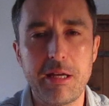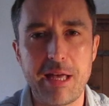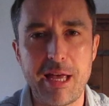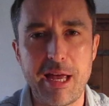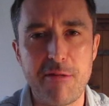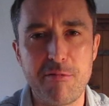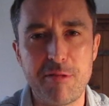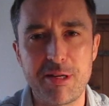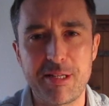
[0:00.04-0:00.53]

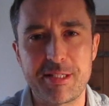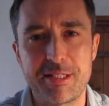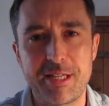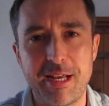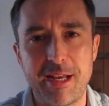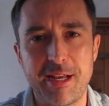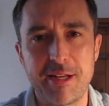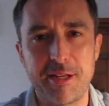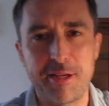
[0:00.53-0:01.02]
Aries,
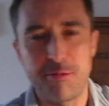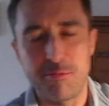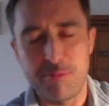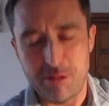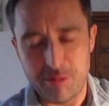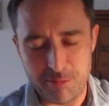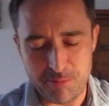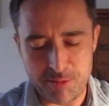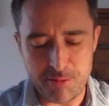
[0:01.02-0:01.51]
hi,
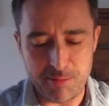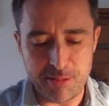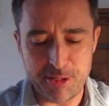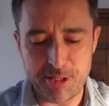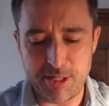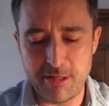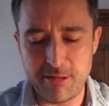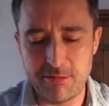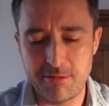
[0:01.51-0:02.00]
welcome to my
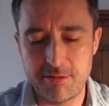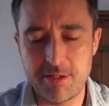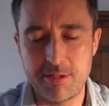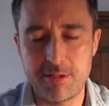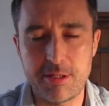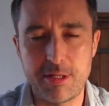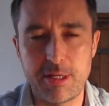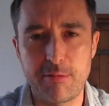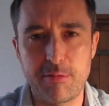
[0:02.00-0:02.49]
channel. So
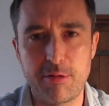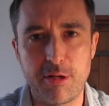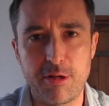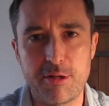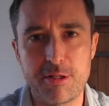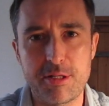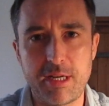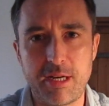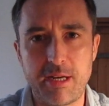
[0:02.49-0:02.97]
today we've got
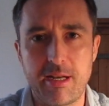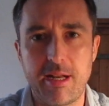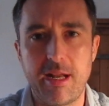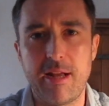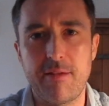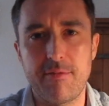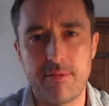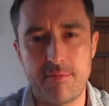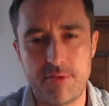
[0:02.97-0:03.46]
a second
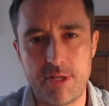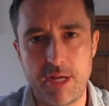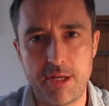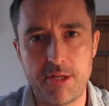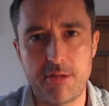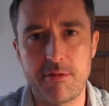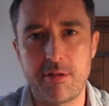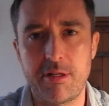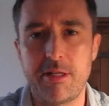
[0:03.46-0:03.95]
half of
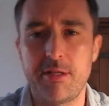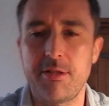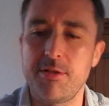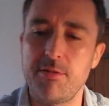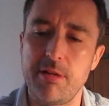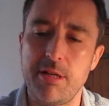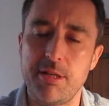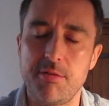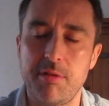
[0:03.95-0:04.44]
January
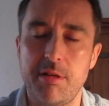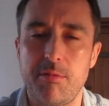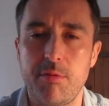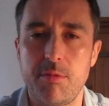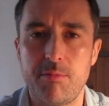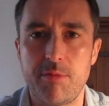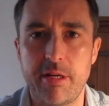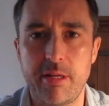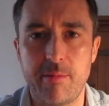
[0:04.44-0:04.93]

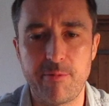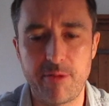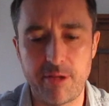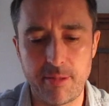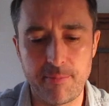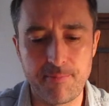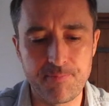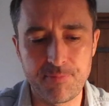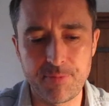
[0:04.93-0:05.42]
2021 reading for
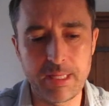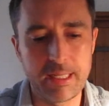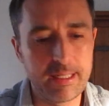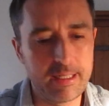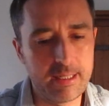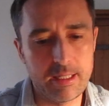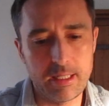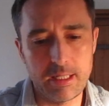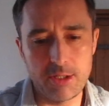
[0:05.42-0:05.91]
you.
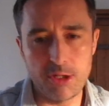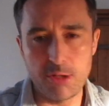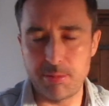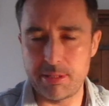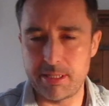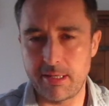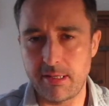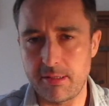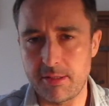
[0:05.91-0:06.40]
No
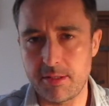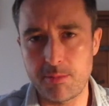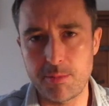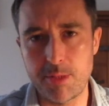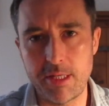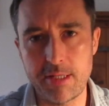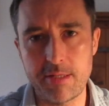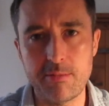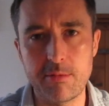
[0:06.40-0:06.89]
particular
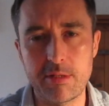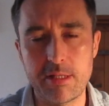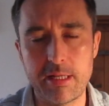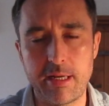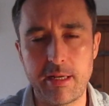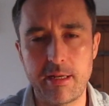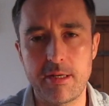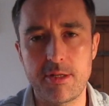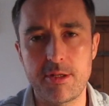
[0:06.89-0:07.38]
subject, we'll
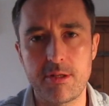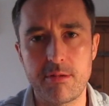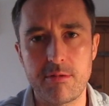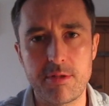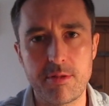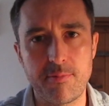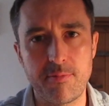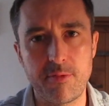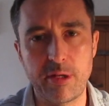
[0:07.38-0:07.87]
take an issue,
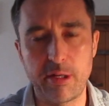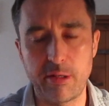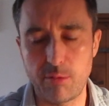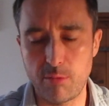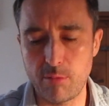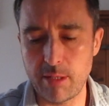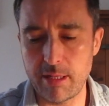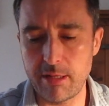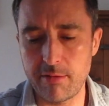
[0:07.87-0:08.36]
something
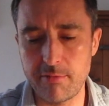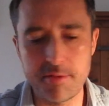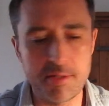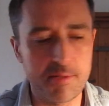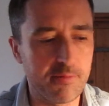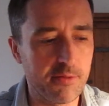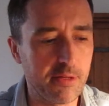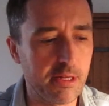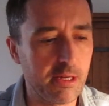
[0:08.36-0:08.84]
you're aware of,
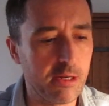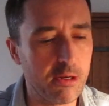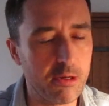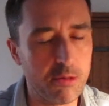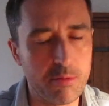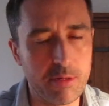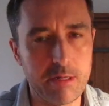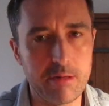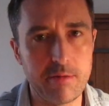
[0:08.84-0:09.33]
something you're not
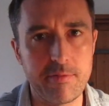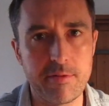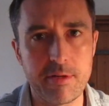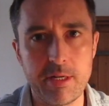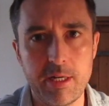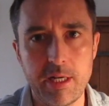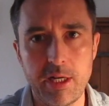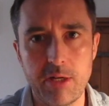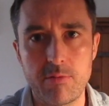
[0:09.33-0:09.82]
aware of,
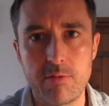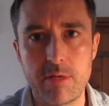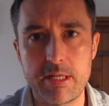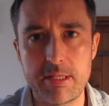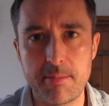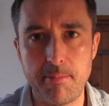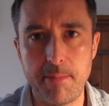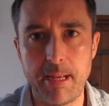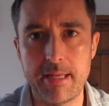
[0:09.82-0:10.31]

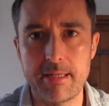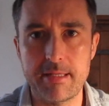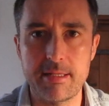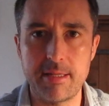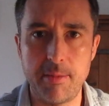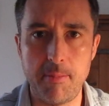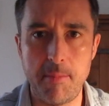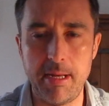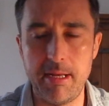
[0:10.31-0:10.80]
recent
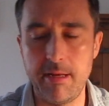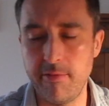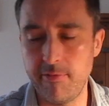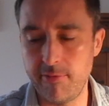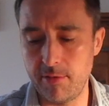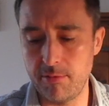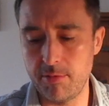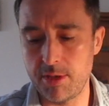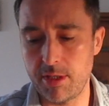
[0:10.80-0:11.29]
past, immediate
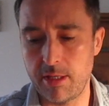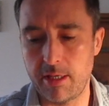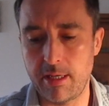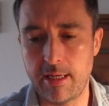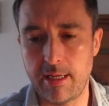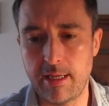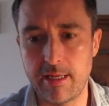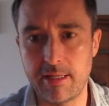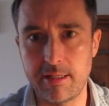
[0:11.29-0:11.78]
future,
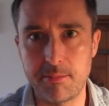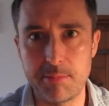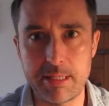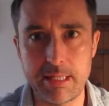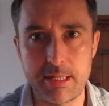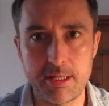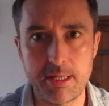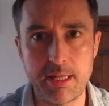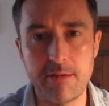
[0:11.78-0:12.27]
and
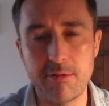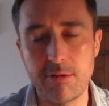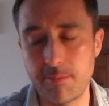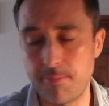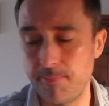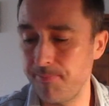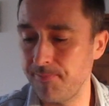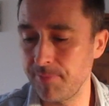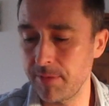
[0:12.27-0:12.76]
potential
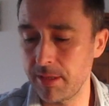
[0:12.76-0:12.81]
outcome.